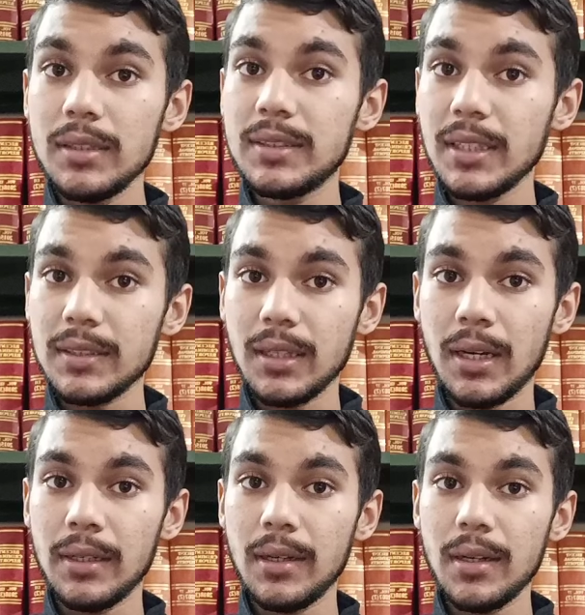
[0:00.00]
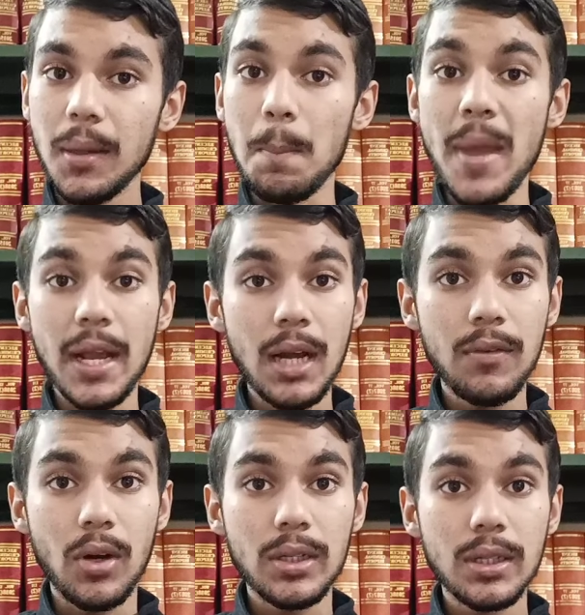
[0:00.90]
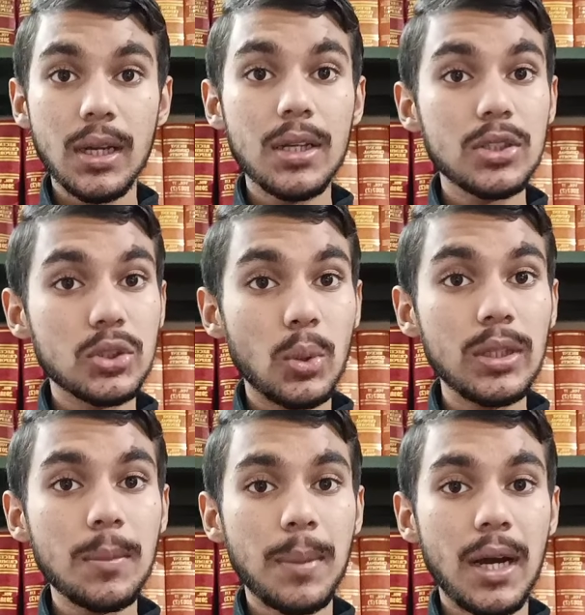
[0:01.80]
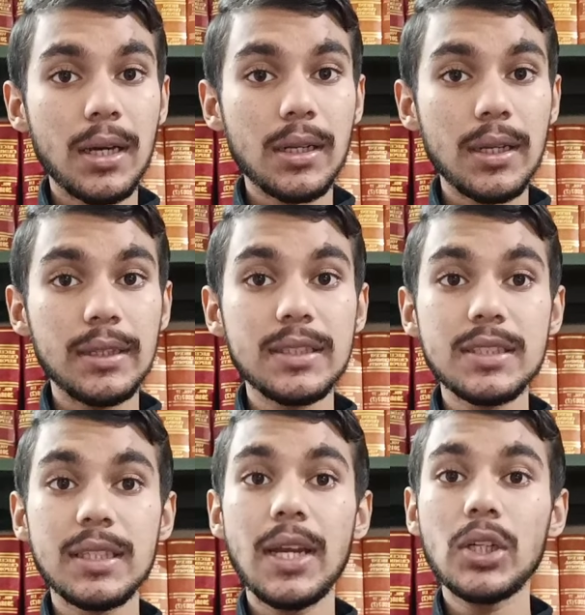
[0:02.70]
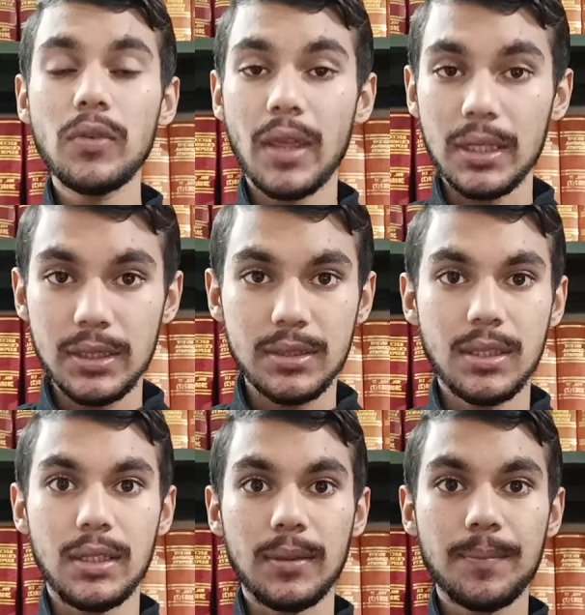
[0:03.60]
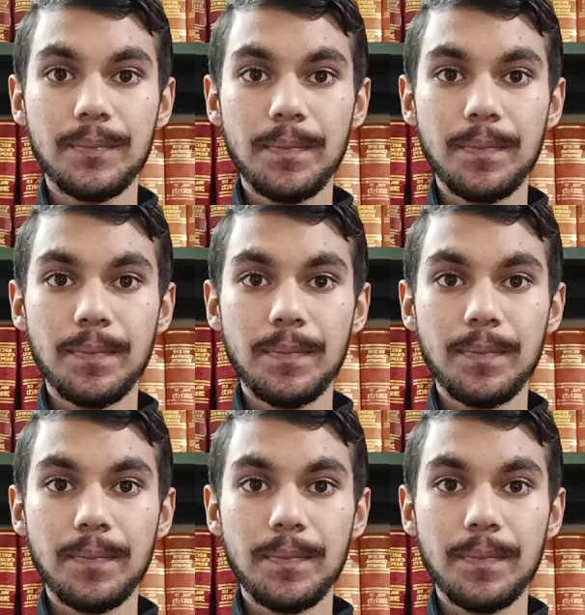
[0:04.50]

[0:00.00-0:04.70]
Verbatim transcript: a 600 megawatt solar power in the state of Rajasthan.